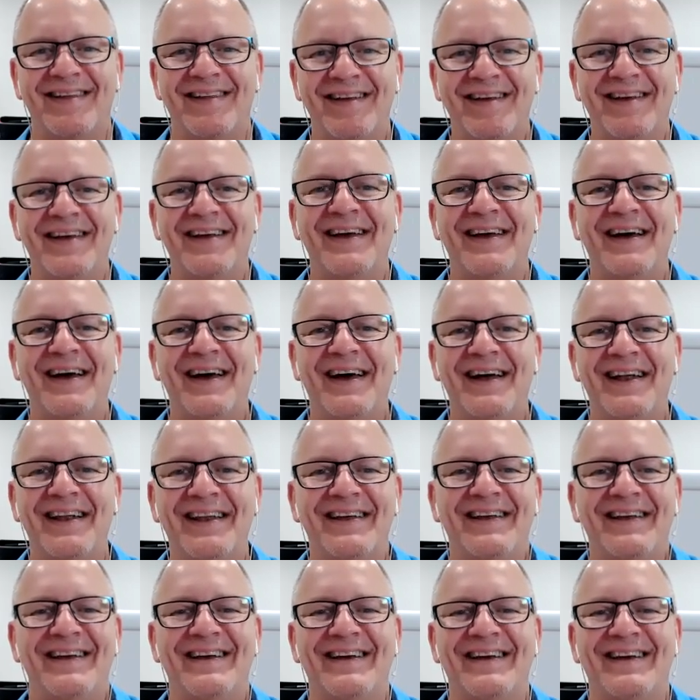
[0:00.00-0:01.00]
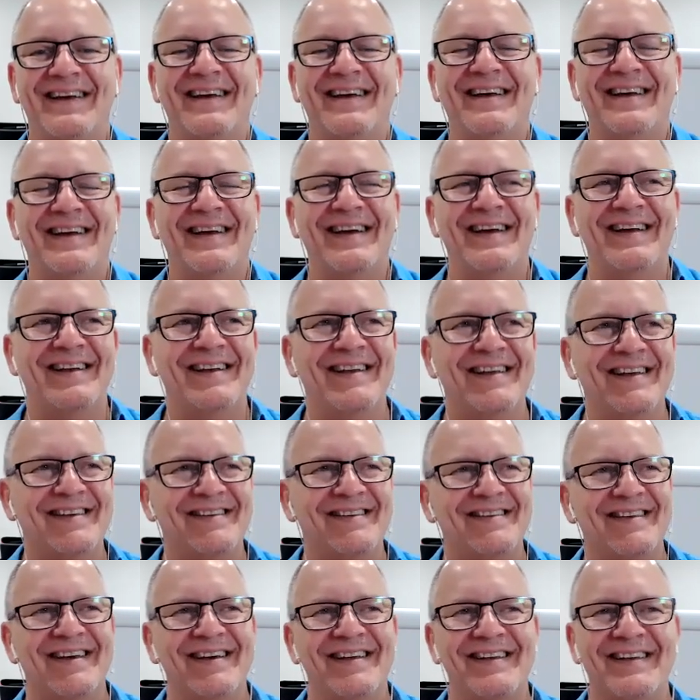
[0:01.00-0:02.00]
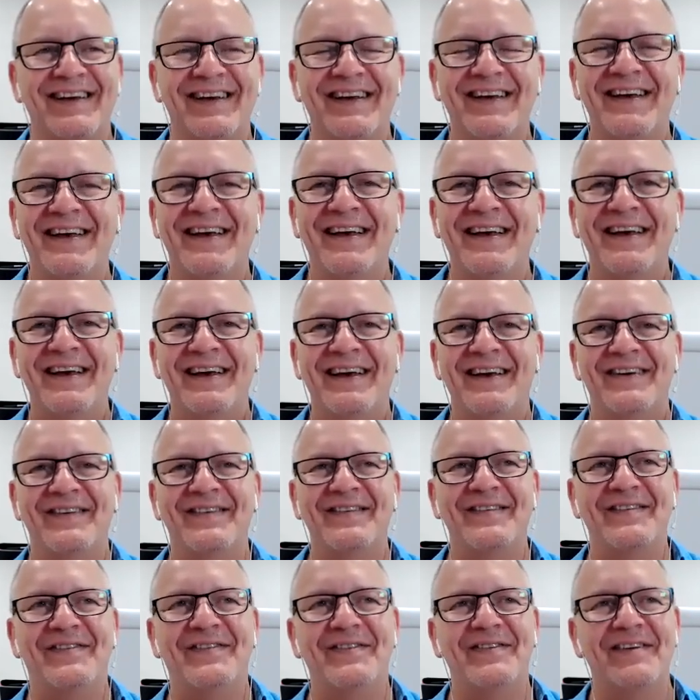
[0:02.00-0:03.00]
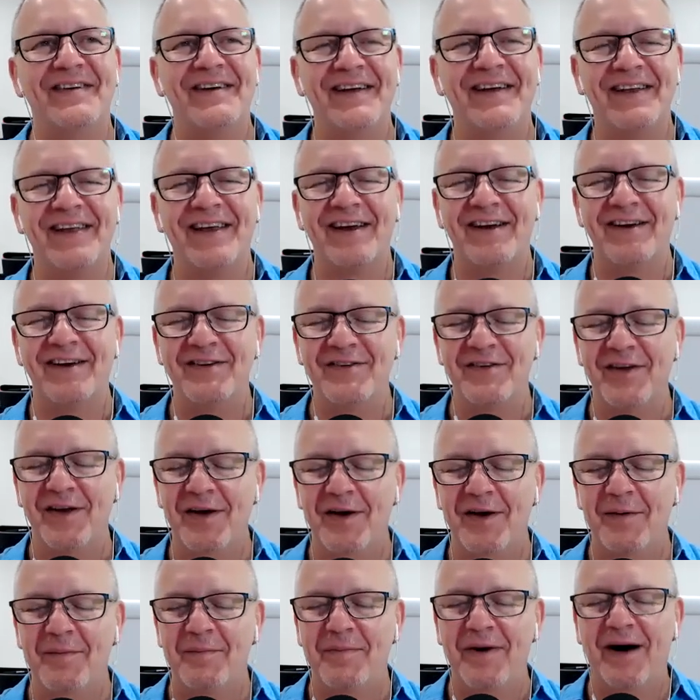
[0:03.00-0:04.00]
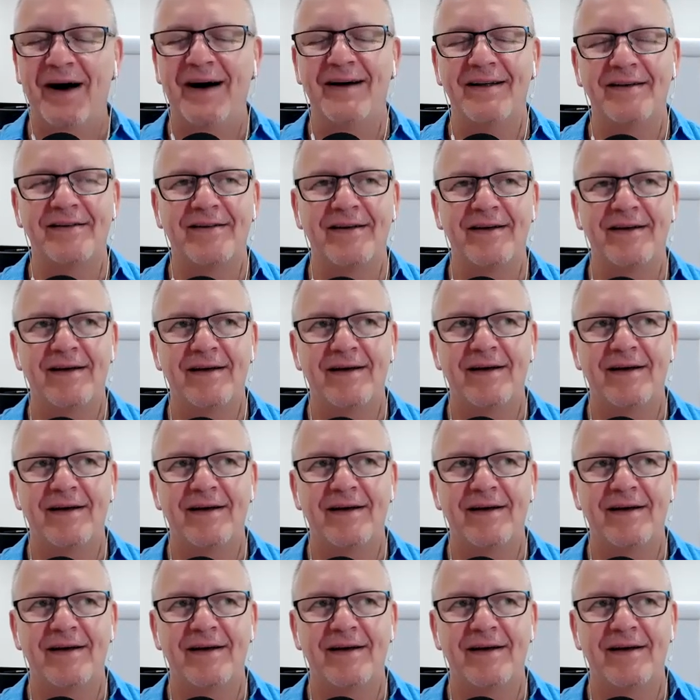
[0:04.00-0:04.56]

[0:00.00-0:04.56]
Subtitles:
And he said, and he goes, but